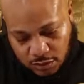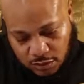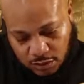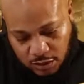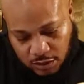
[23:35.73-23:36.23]

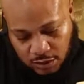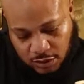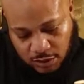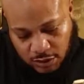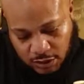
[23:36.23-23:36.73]
another
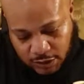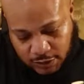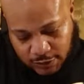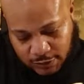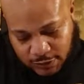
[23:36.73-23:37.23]

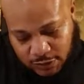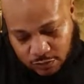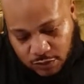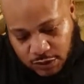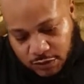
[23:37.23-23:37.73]
cutting this
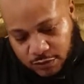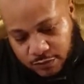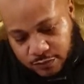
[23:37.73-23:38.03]
way.